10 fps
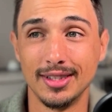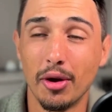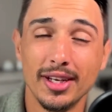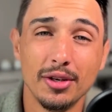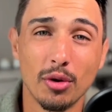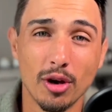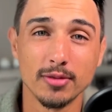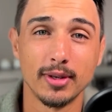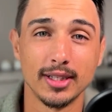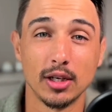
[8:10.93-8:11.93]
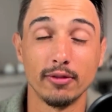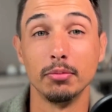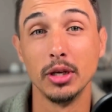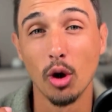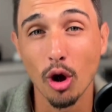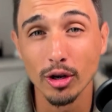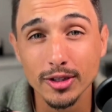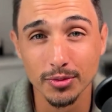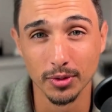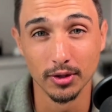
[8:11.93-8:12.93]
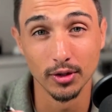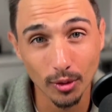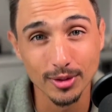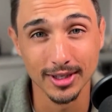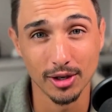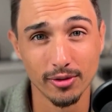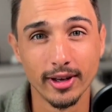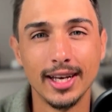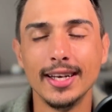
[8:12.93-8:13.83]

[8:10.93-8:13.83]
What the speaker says: Now I need to ask myself and be honest with yourself,